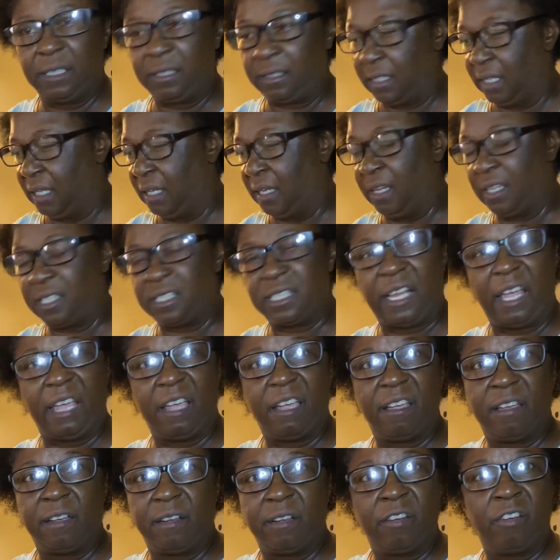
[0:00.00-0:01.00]
it looks
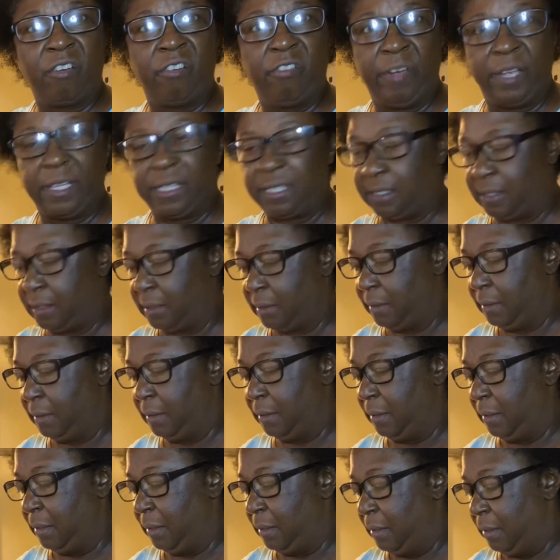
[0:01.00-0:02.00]
like grits.
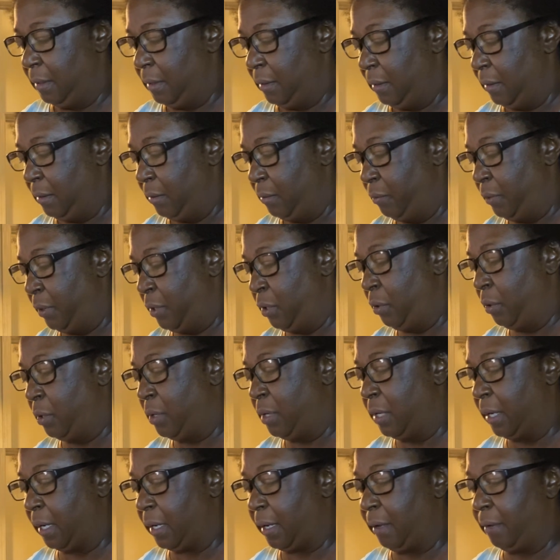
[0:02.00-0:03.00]
When you
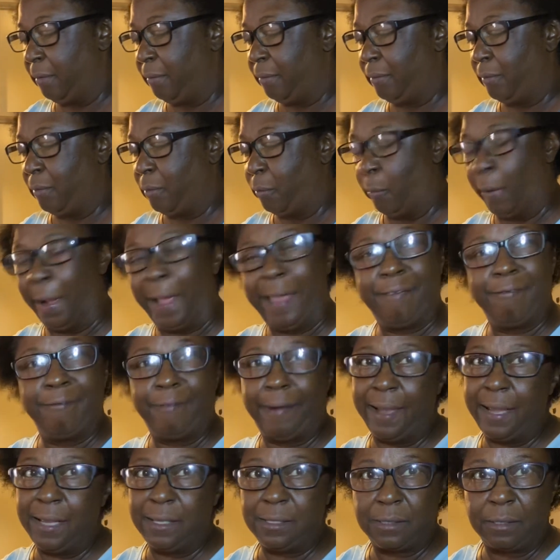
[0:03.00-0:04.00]
cooking white
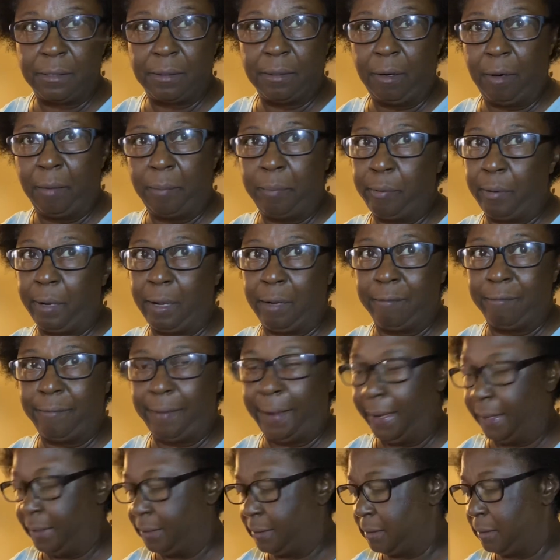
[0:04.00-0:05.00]
rice or brown
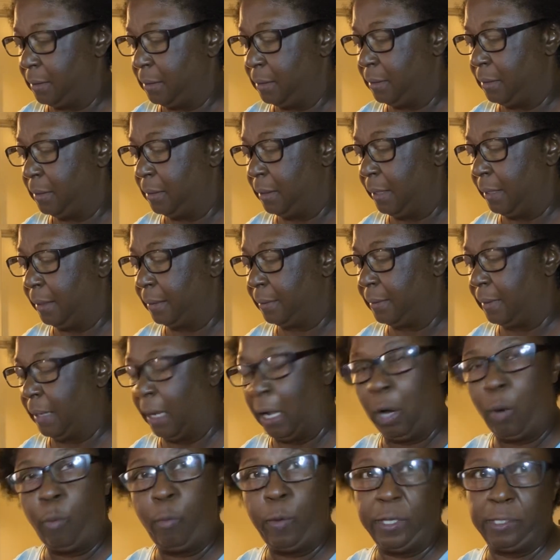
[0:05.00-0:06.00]
rice, I
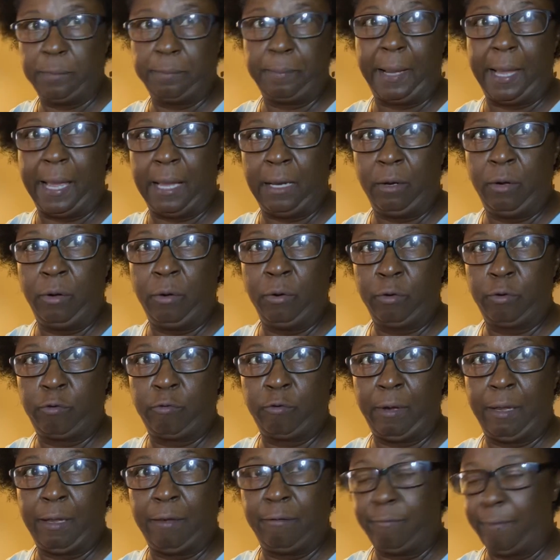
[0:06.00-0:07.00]
always buy long
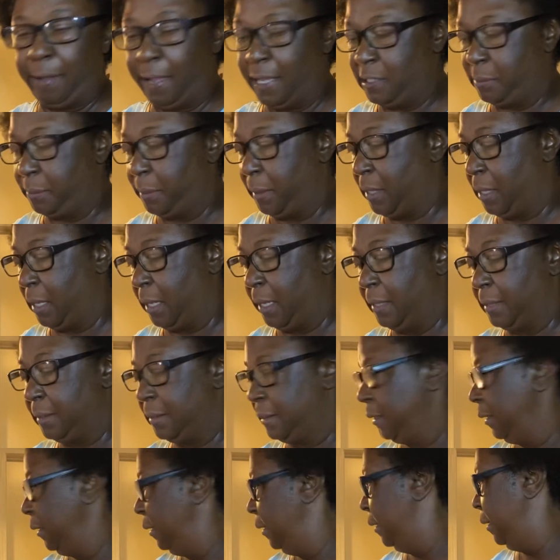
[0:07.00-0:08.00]
grain rice because
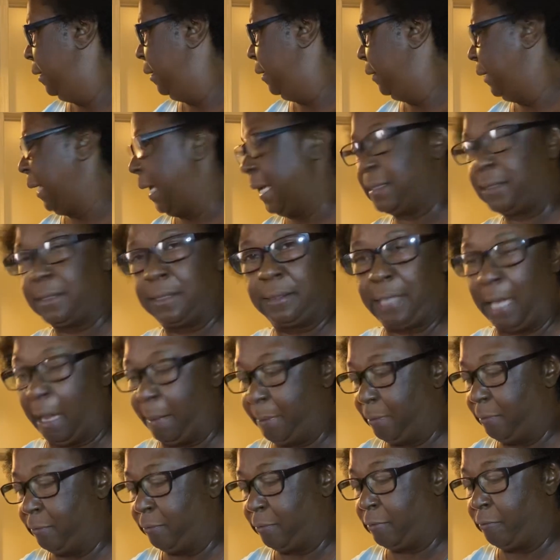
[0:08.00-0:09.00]
that's the
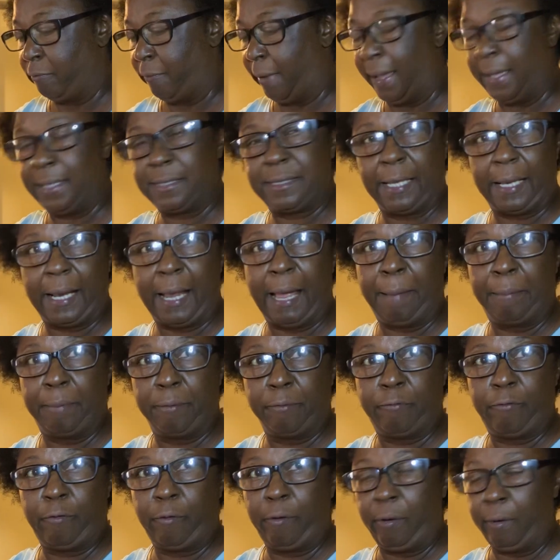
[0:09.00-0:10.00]
type of rice that I
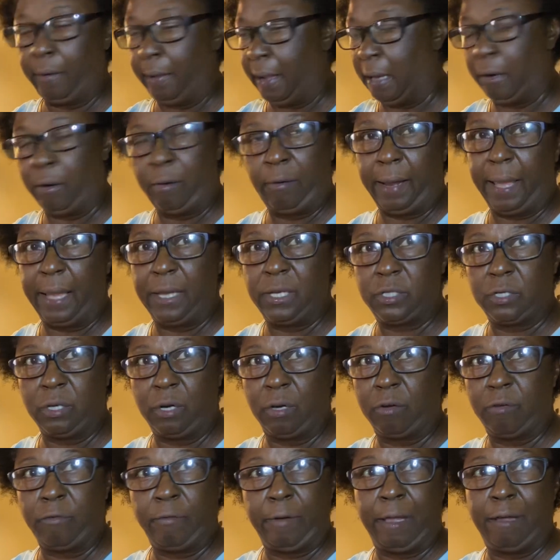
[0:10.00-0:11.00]
prefer. I don't like
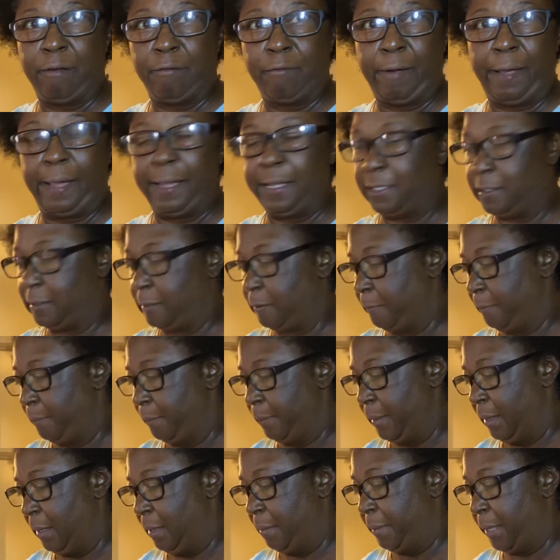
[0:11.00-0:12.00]
short grain rice
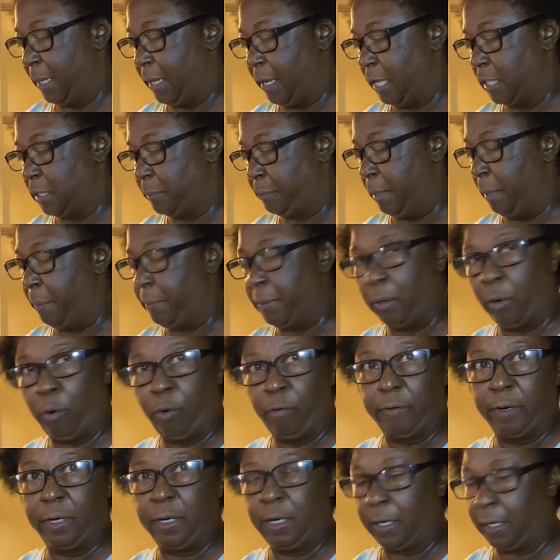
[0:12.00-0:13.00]
because people
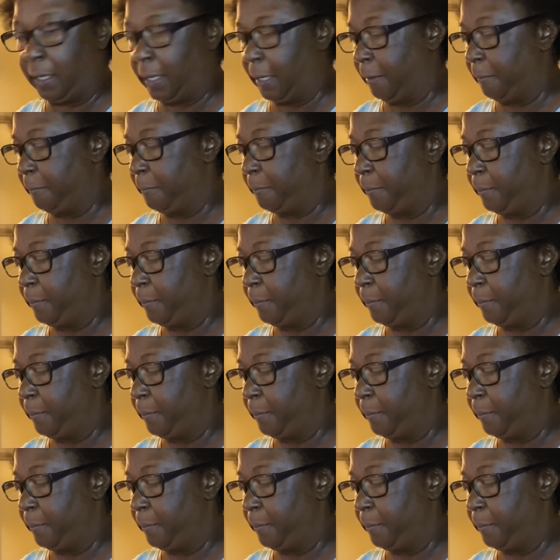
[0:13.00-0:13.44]
overcook it